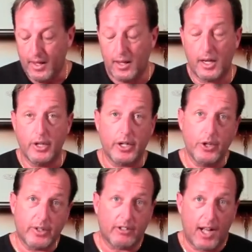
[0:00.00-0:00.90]
You can
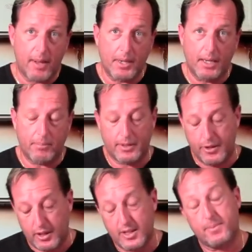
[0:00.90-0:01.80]
use claw meat, but then
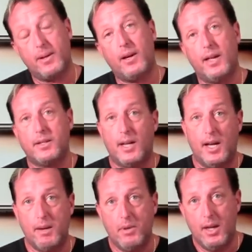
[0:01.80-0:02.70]
you're going to spend all that
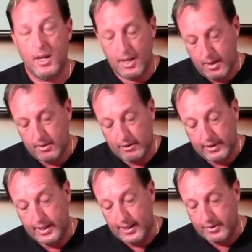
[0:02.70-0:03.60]
time
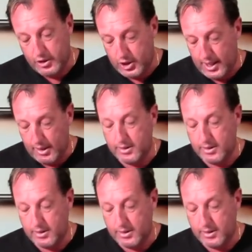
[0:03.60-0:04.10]
cleaning out the shell.